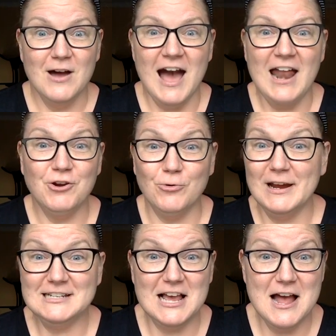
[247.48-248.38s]
had a
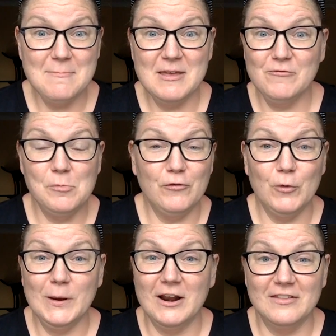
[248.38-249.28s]
great time even
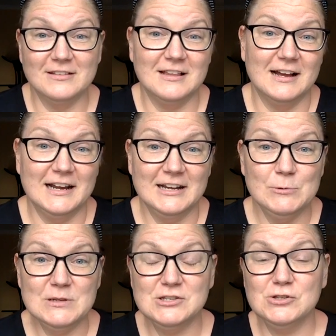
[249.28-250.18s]
before we got on the line.
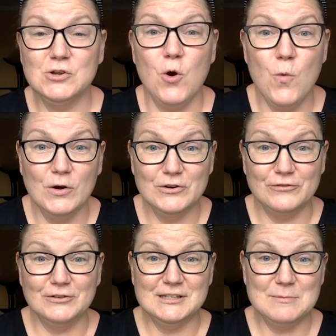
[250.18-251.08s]
It was so
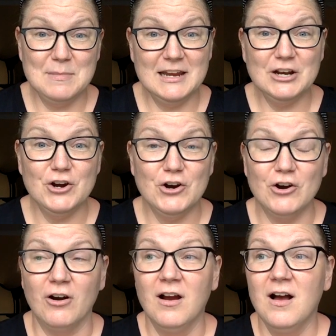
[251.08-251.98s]
wonderful to meet
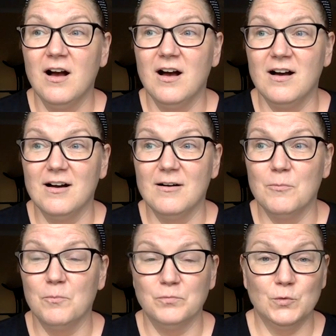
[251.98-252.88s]
her.
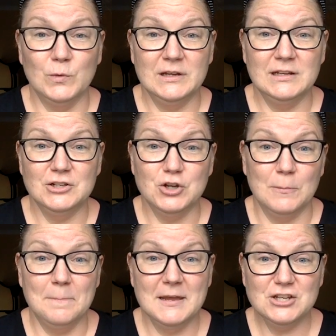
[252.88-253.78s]
Um, we took
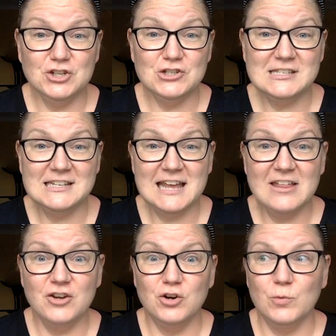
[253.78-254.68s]
pictures
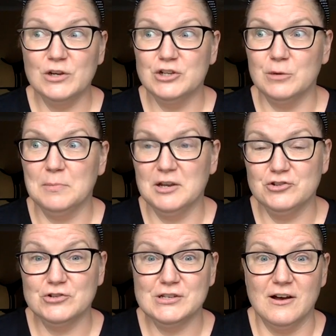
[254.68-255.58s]
together. We took
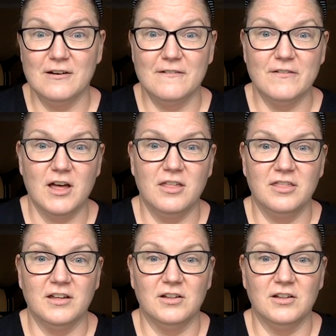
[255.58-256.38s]
pictures of the